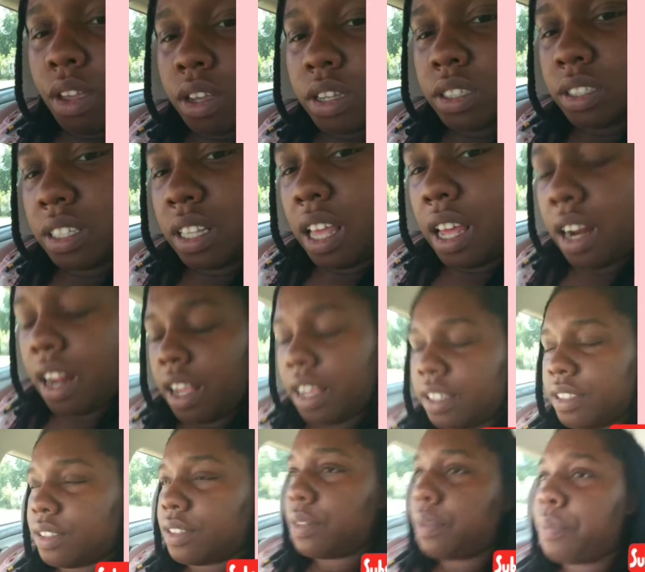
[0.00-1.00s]
There's a lot
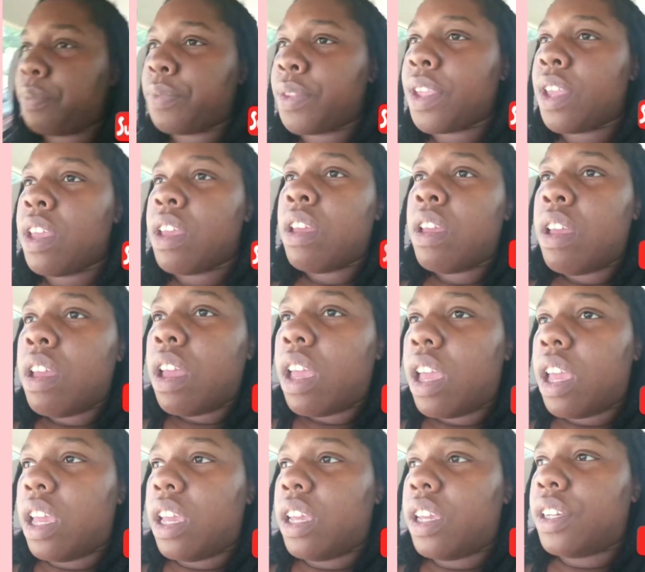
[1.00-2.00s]
of ice.
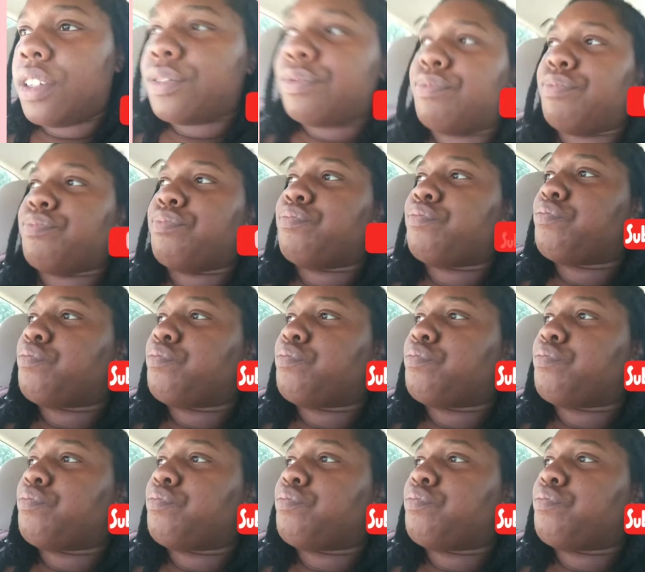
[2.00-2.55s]
And